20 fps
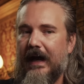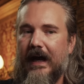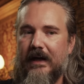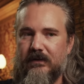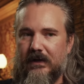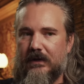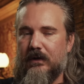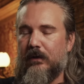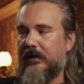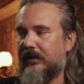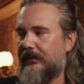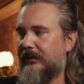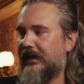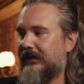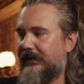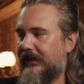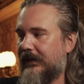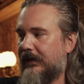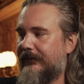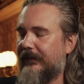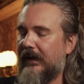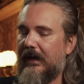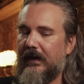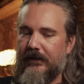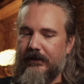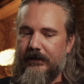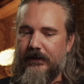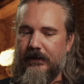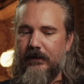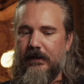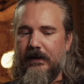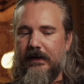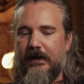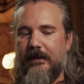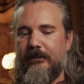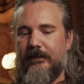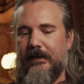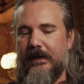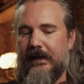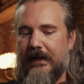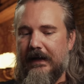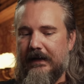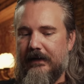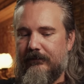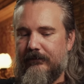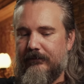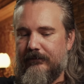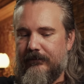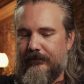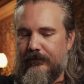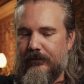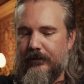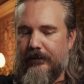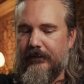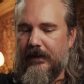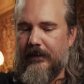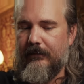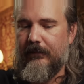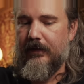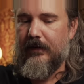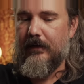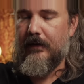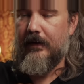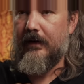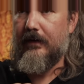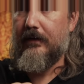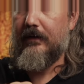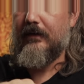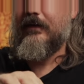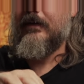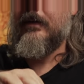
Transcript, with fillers: so I recorded feeling. myself doing it, but I remember.